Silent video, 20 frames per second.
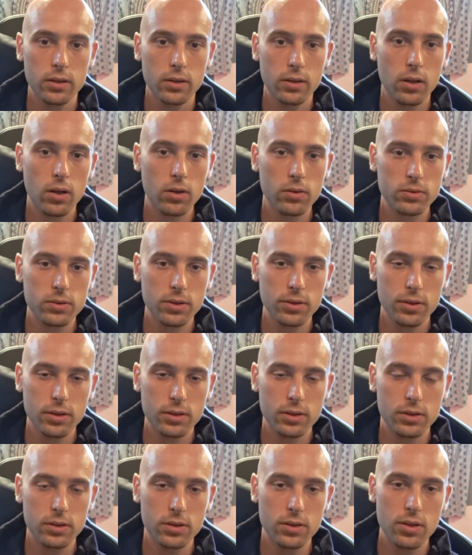All that
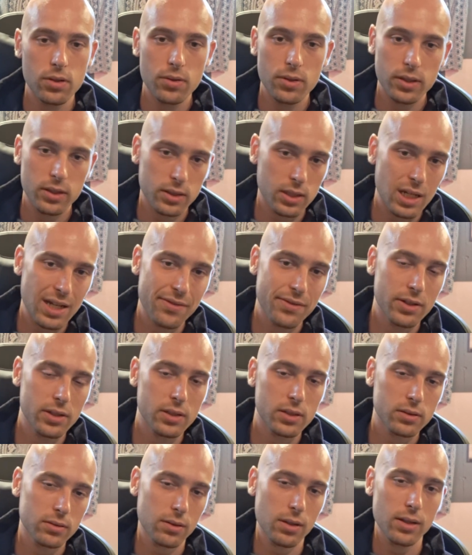this is doing is having a
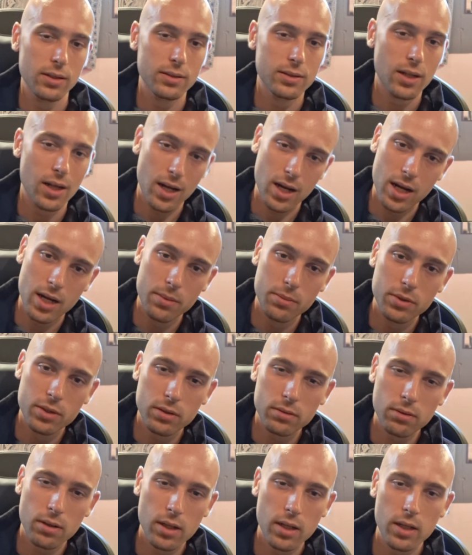slight time
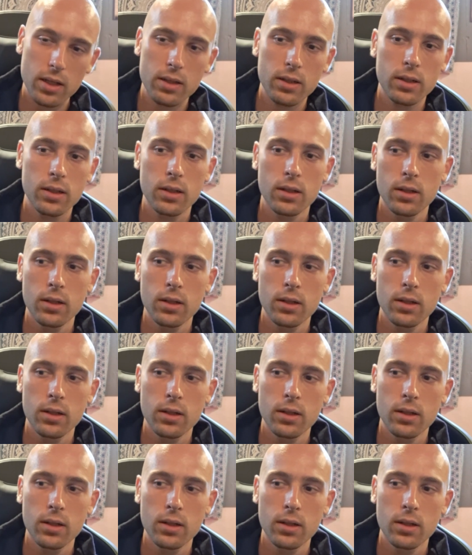delay,